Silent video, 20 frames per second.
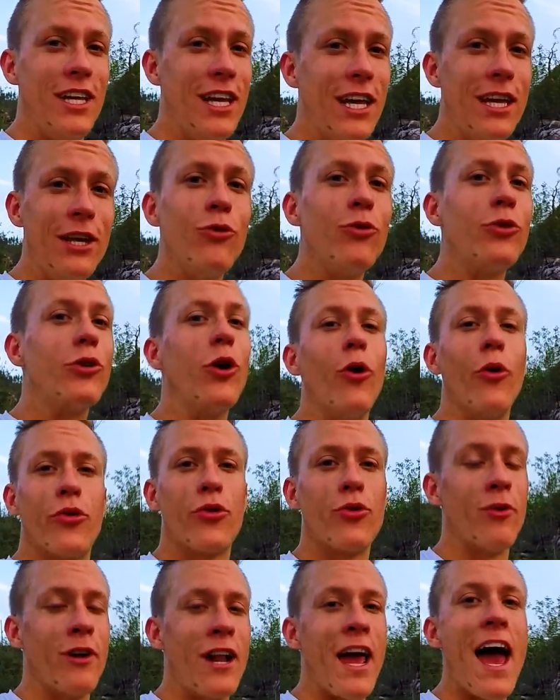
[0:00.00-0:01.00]
you'd go
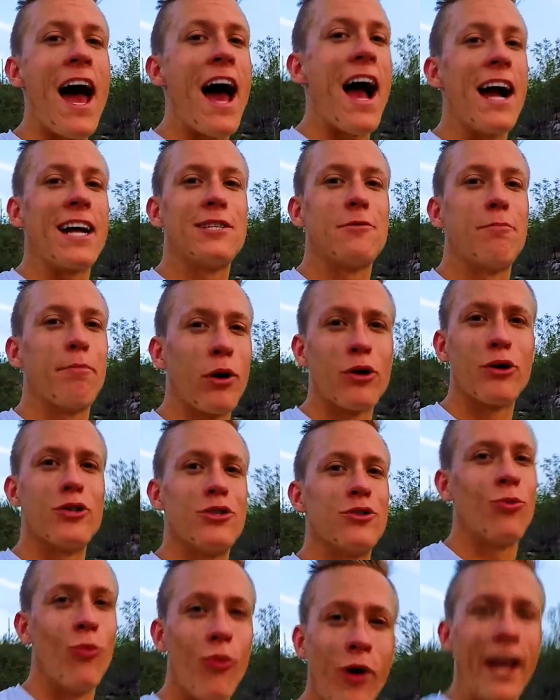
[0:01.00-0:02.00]
through an axe per
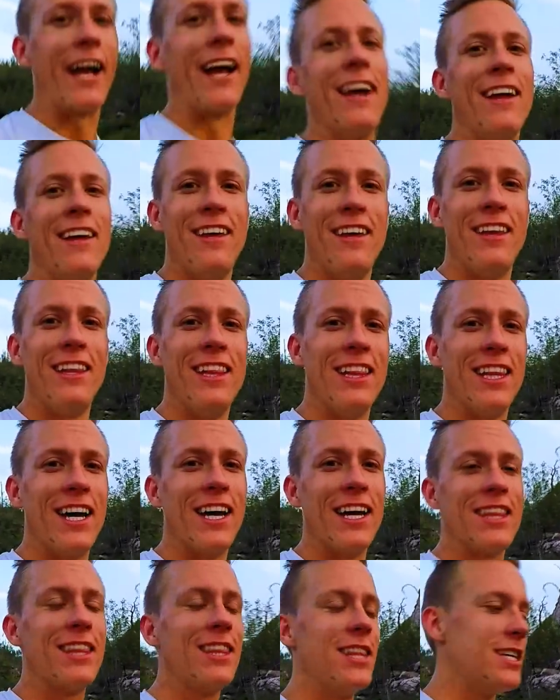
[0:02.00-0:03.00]
swing.
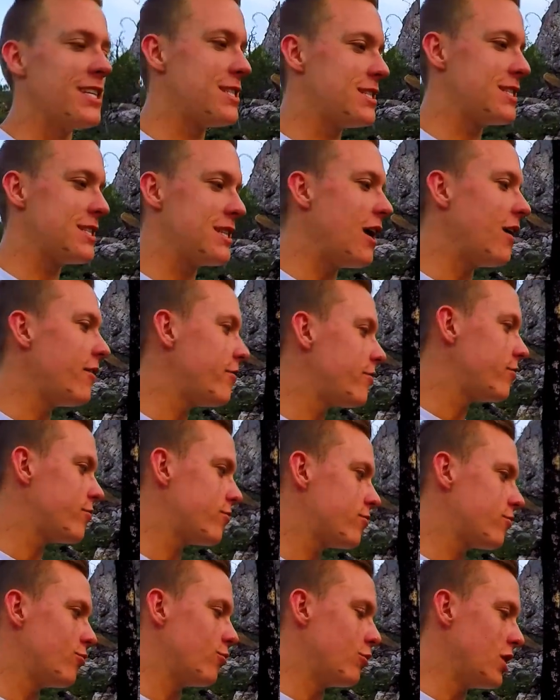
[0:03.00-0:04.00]
Like, this stuff
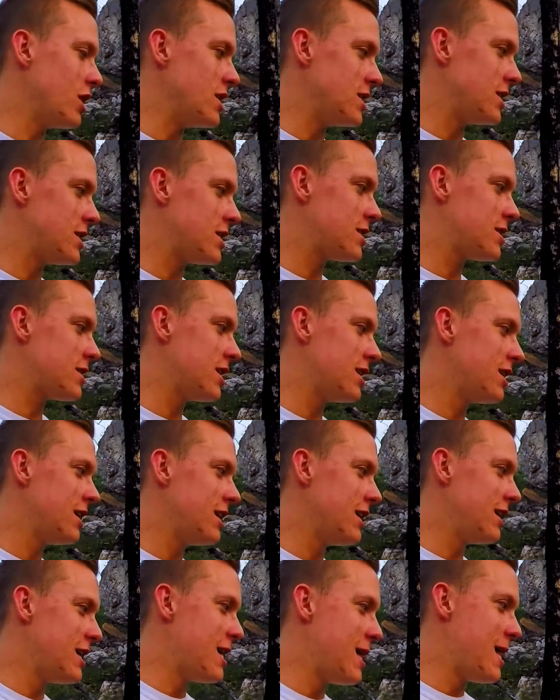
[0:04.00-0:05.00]
was,
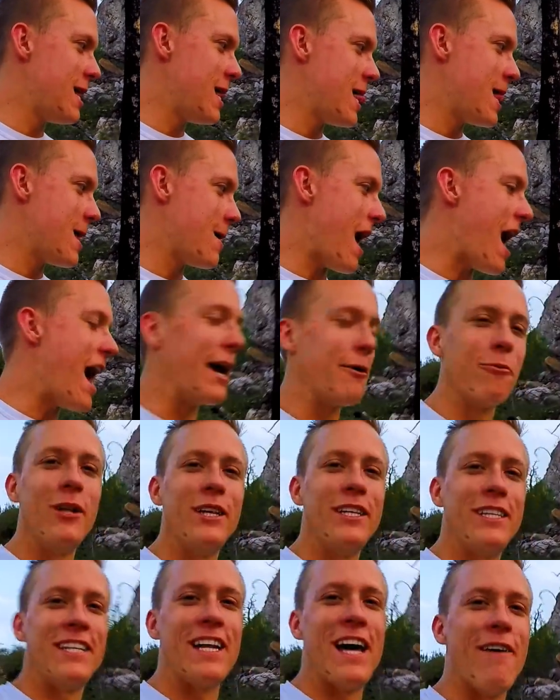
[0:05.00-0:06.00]
I really
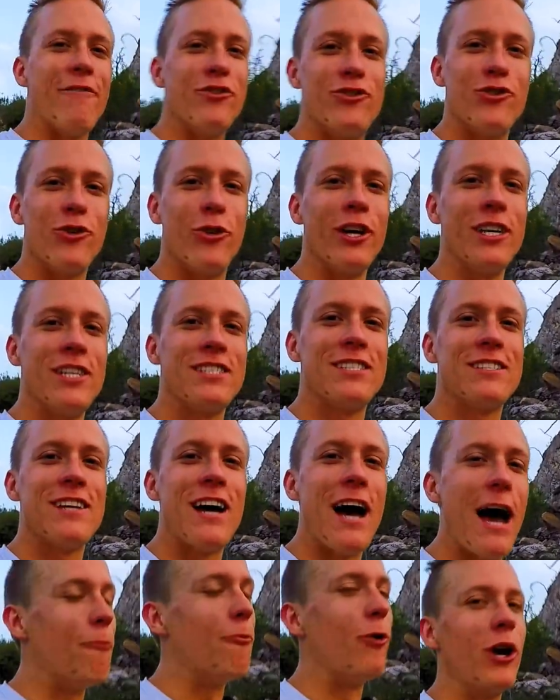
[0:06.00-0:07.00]
didn't have a choice.
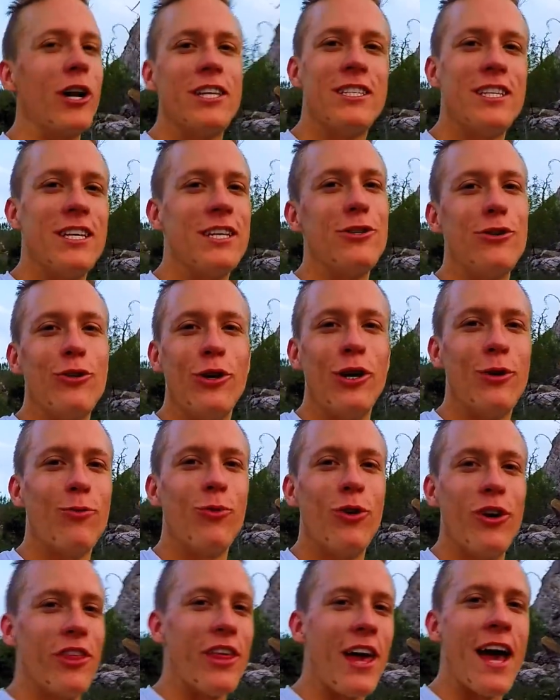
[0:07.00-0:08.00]
I wanted to do it
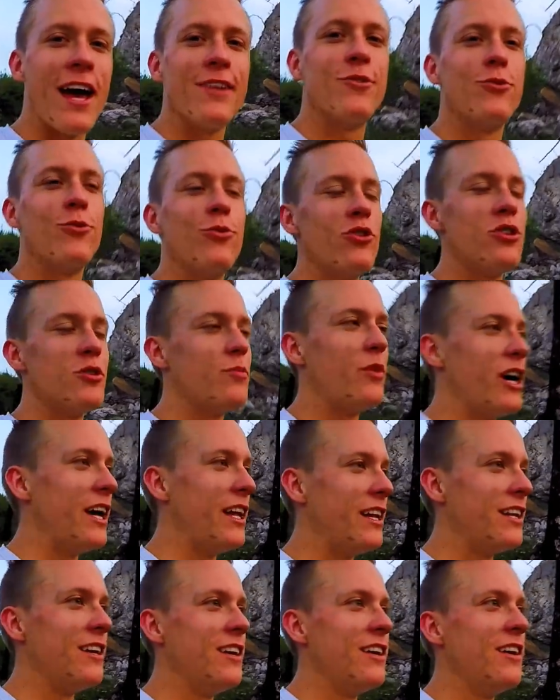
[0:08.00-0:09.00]
with hand tools,
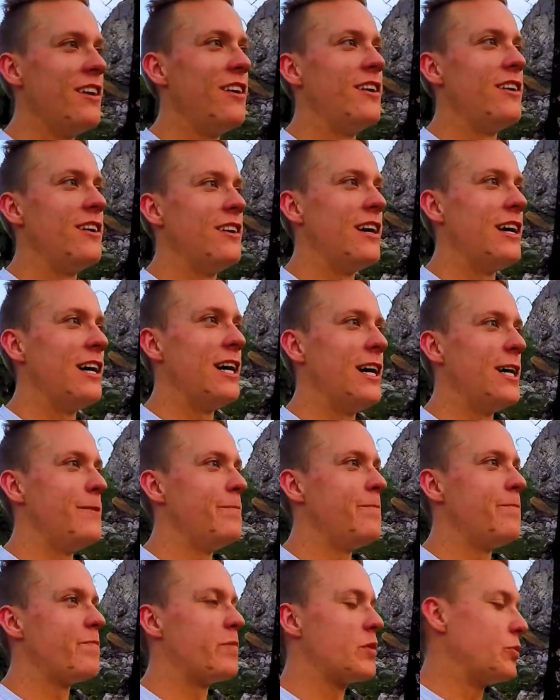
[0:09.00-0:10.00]
but
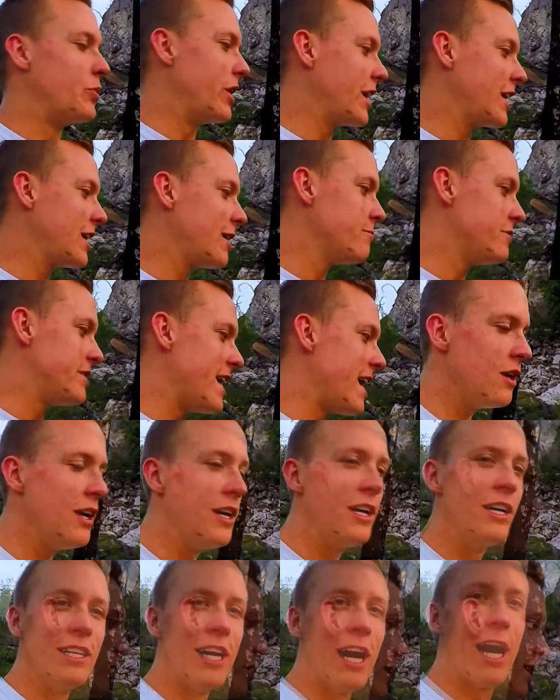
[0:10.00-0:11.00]
when it comes down
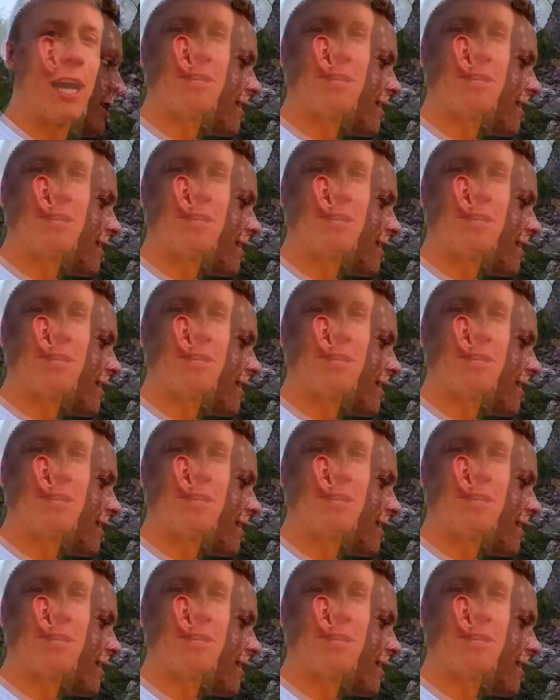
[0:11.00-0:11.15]
to it, I